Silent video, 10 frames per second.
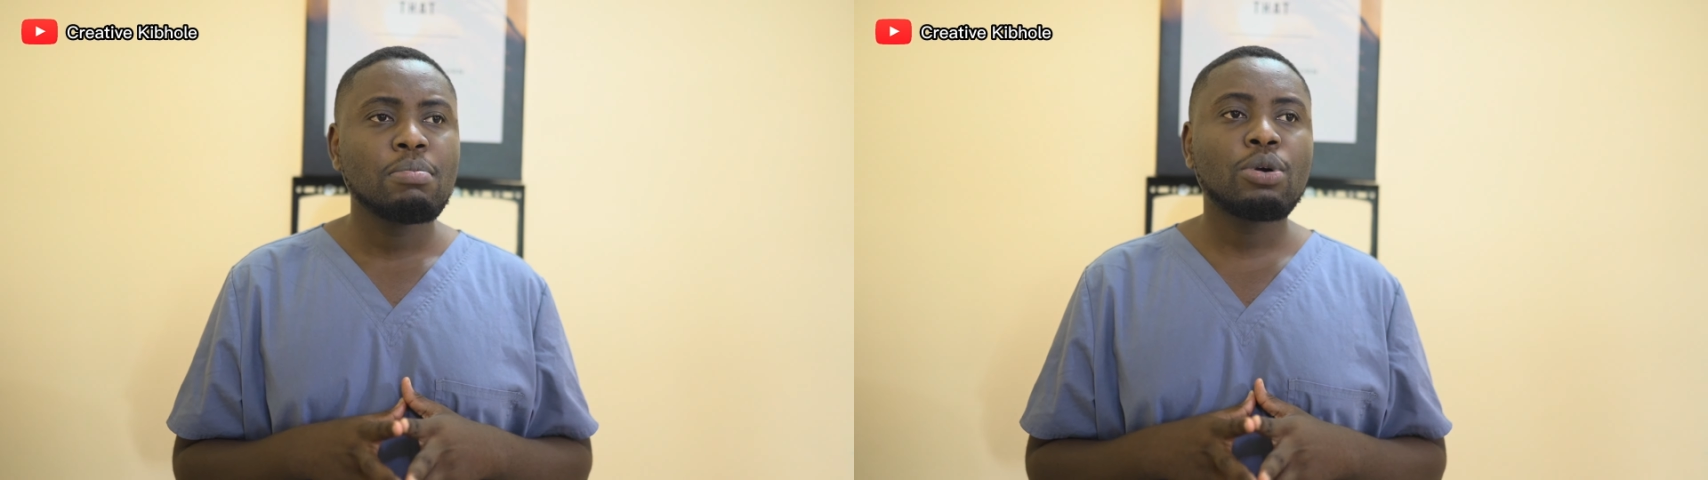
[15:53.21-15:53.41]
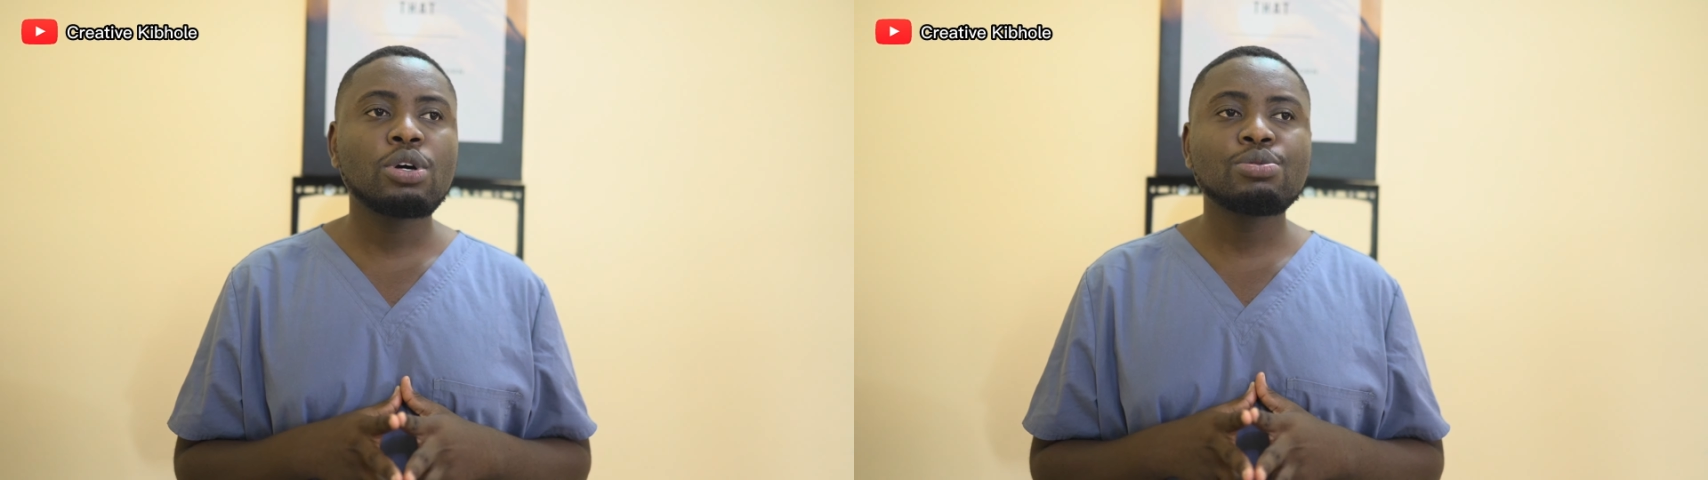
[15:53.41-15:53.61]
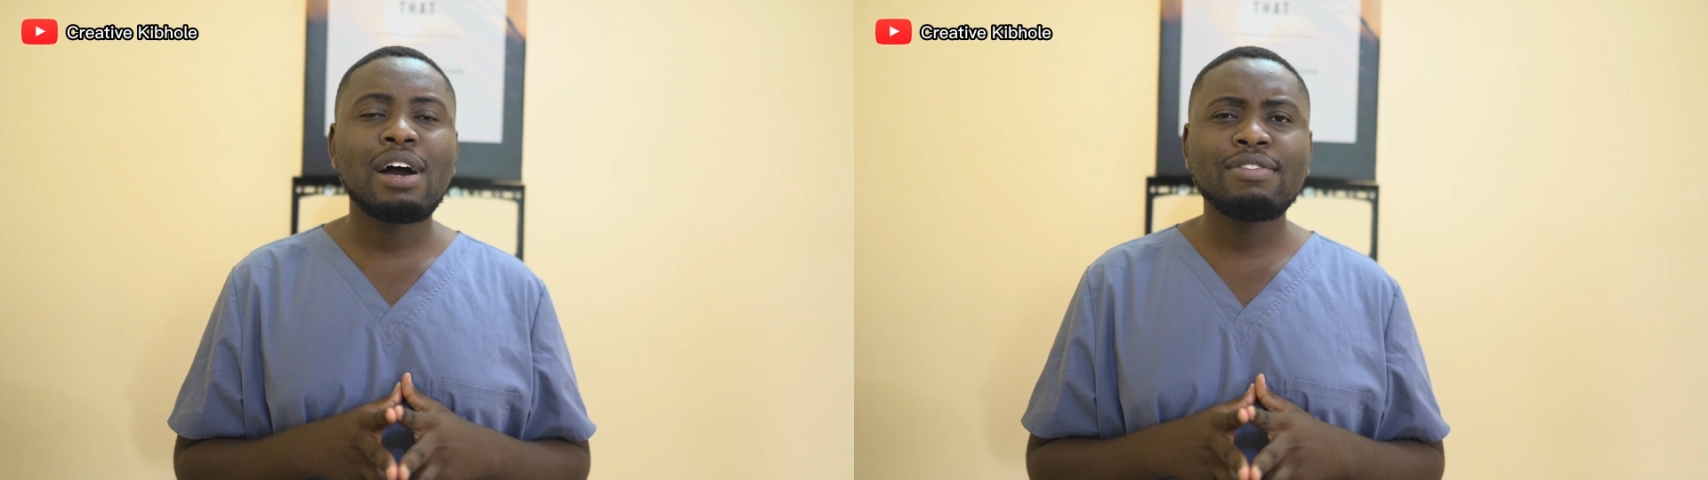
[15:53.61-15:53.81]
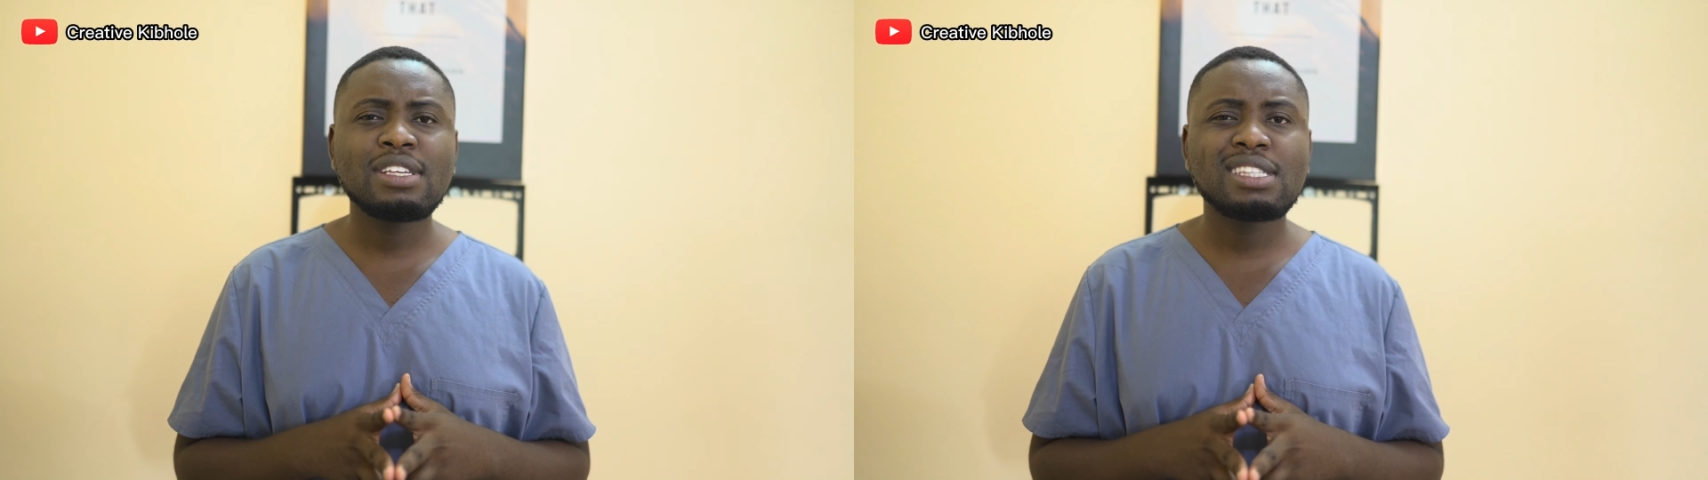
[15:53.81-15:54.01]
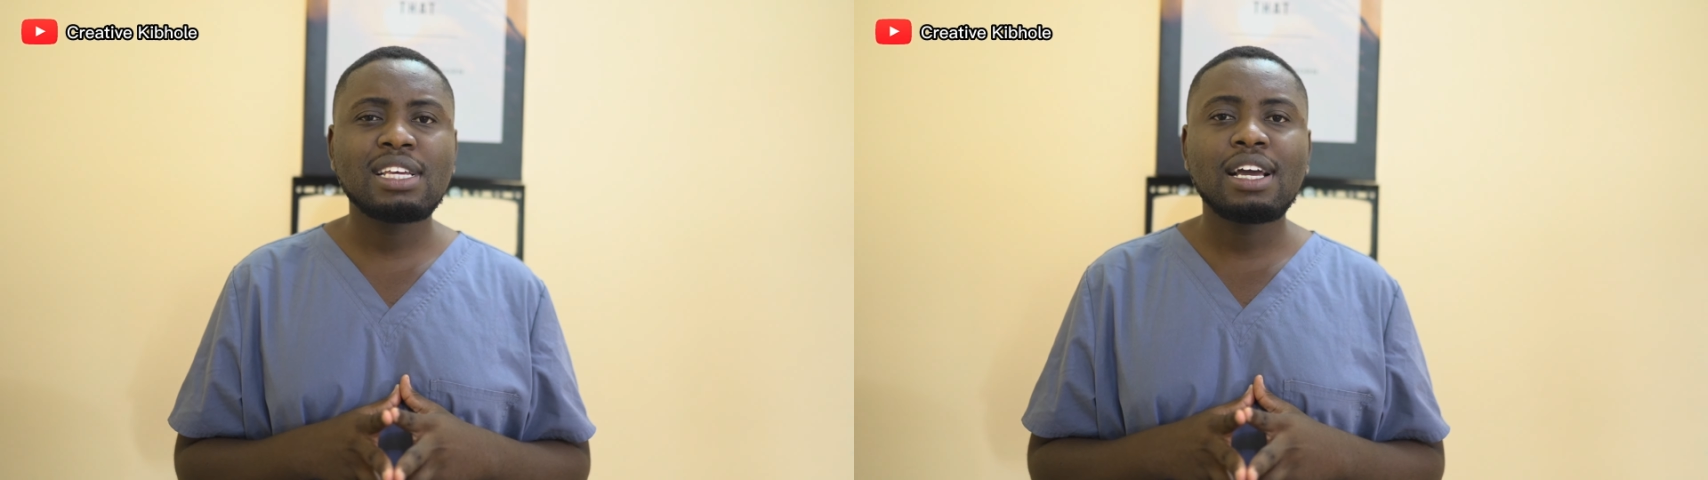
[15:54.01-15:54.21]
because we have
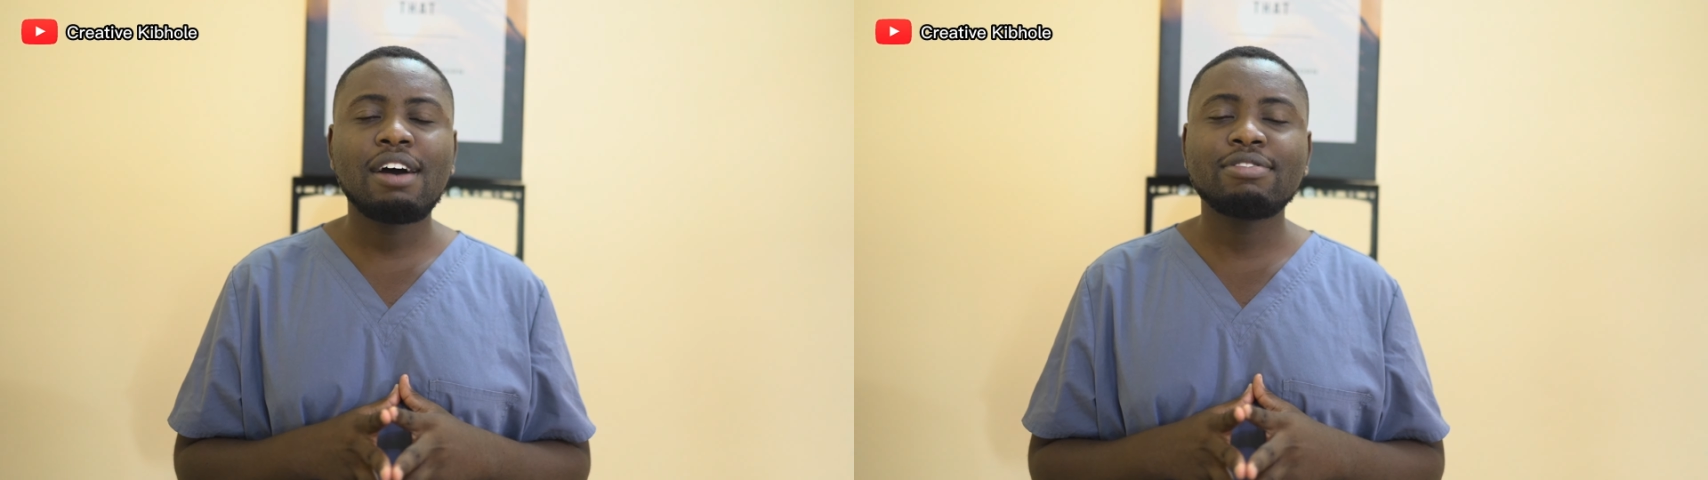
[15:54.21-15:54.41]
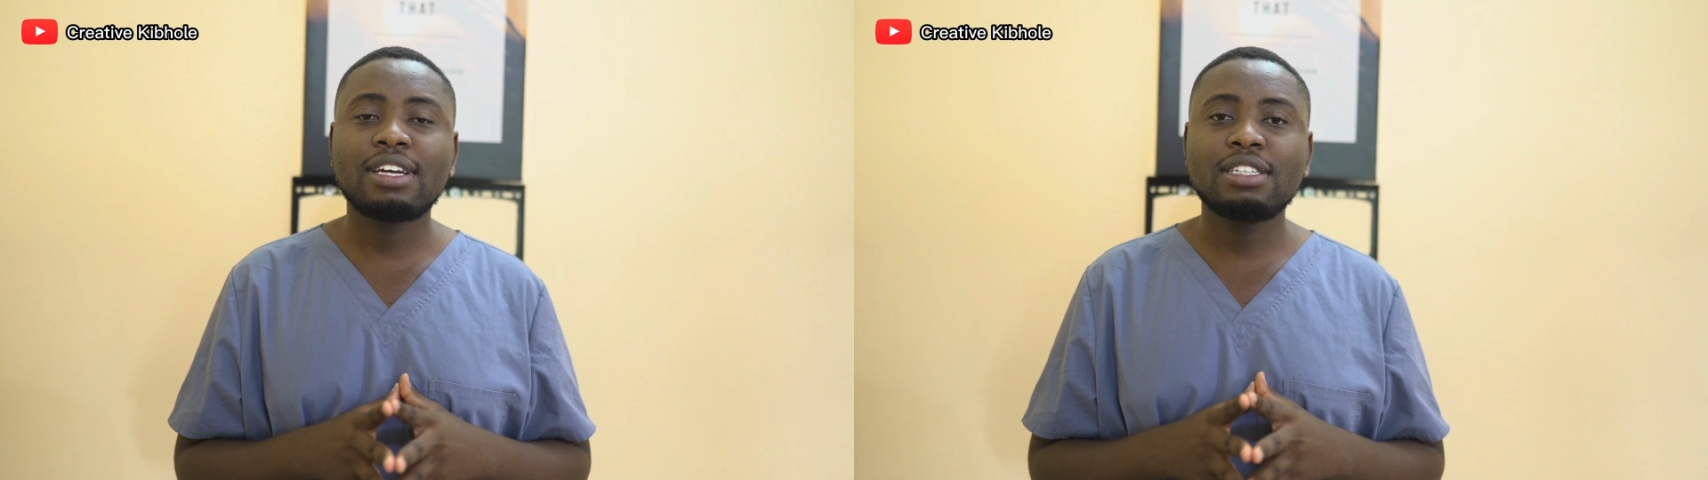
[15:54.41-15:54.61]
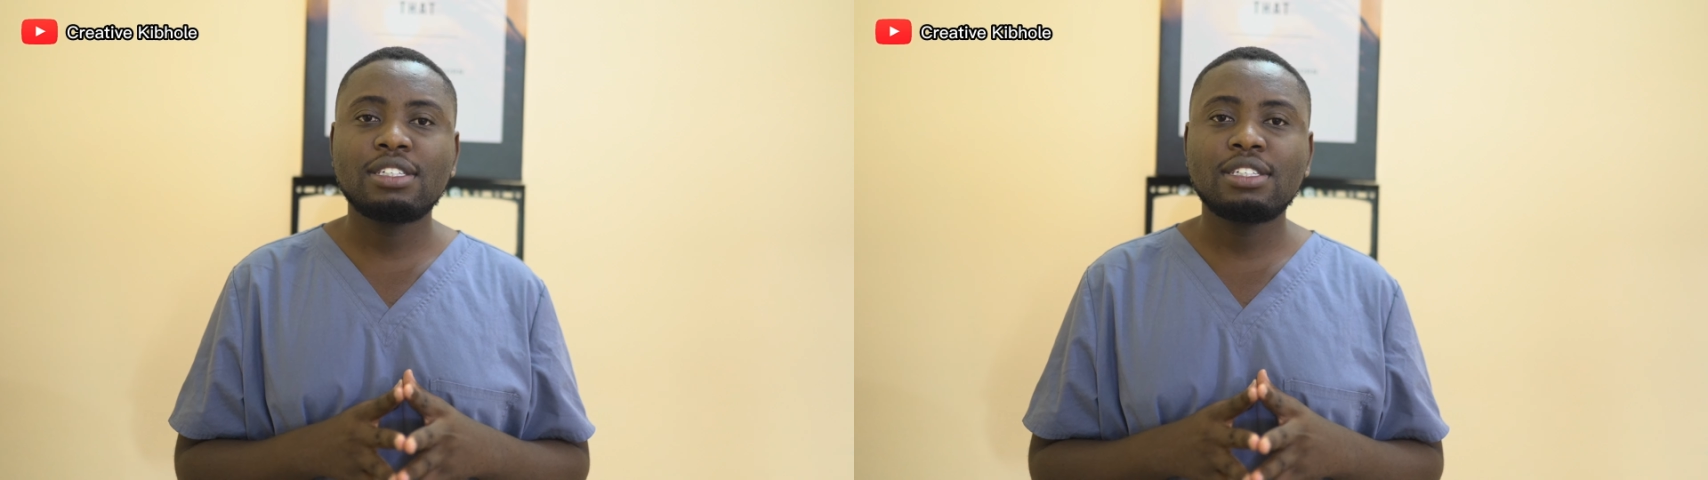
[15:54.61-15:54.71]
this thing after